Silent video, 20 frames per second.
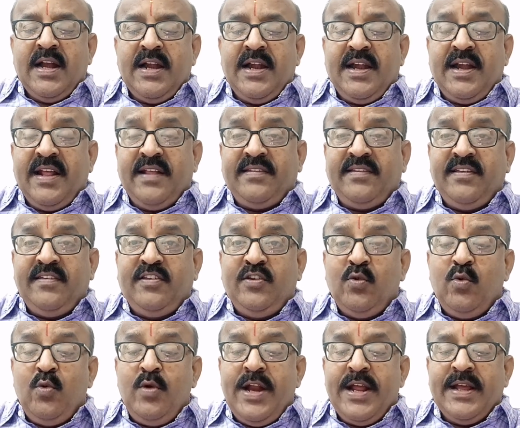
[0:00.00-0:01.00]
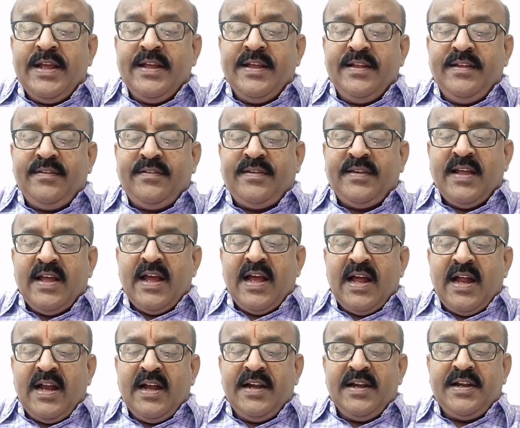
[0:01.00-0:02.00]
decisiveness
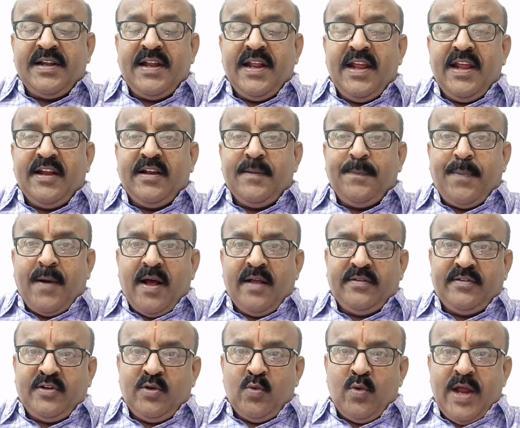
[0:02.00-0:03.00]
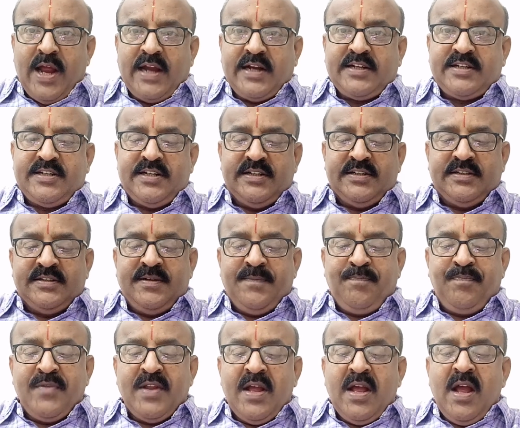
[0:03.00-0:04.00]
and take positive action,
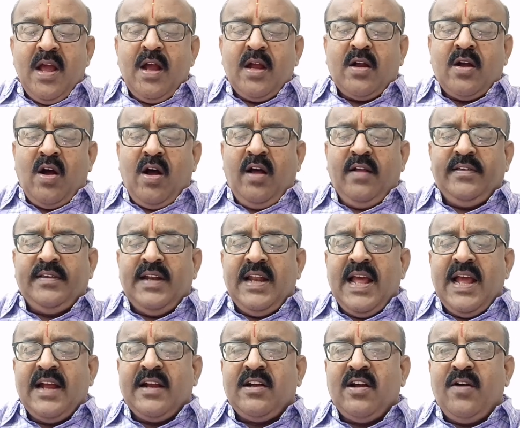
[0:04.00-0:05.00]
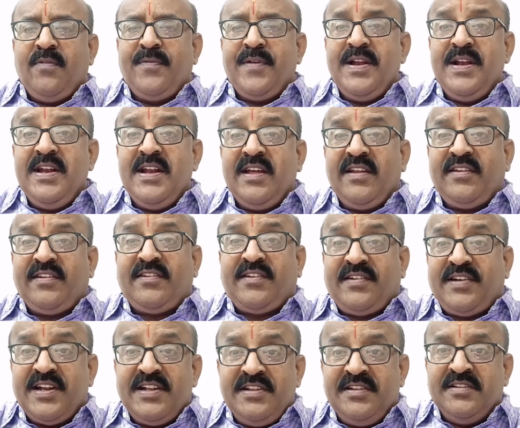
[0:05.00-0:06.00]
cause lack of inner
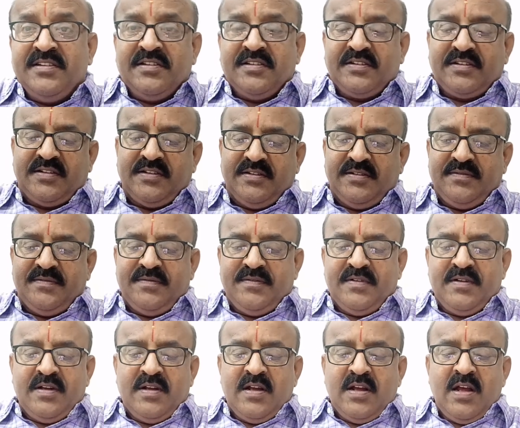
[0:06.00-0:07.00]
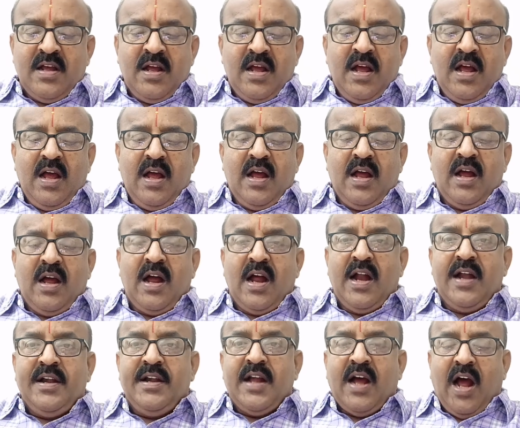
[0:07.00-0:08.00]
strength,
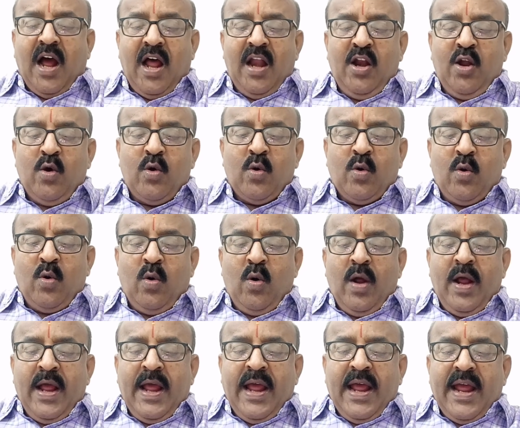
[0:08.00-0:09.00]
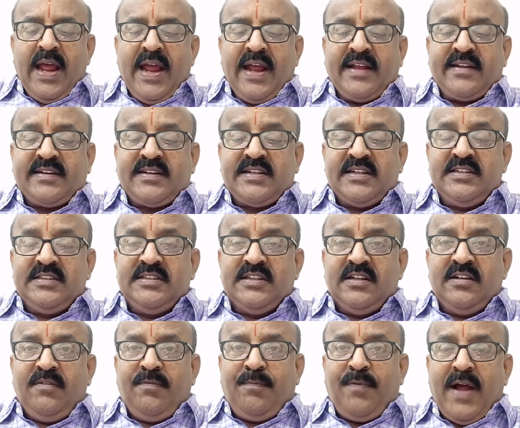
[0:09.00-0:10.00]
and allow
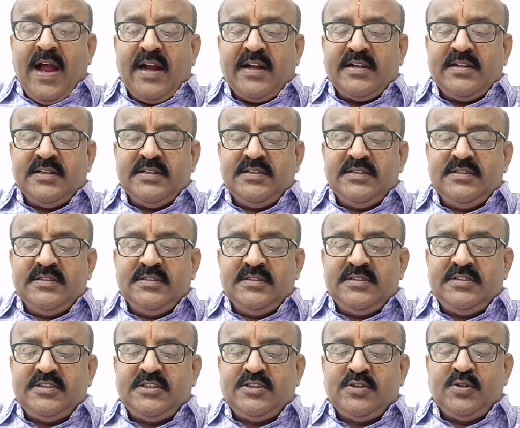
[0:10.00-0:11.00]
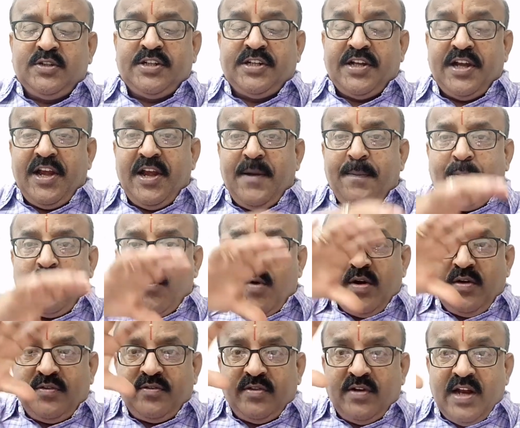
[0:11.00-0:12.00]
external factors to shape
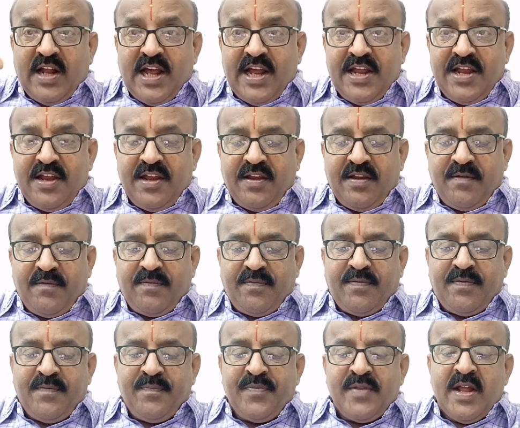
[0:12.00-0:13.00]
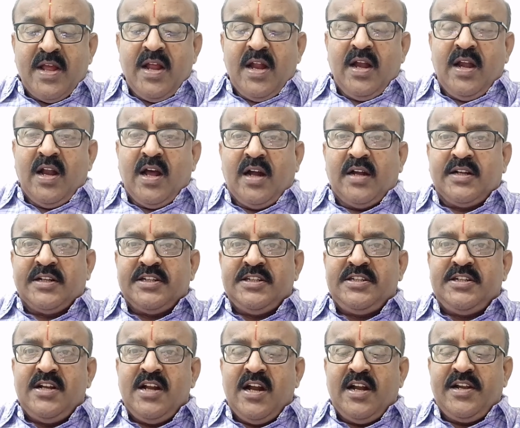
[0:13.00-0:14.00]
one's life. Lord
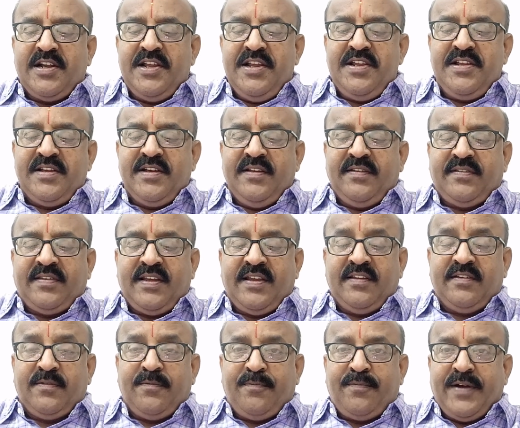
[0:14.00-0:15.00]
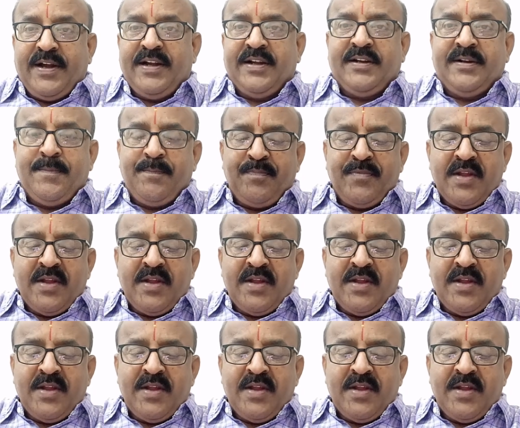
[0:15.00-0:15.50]
Krishna teaches his friend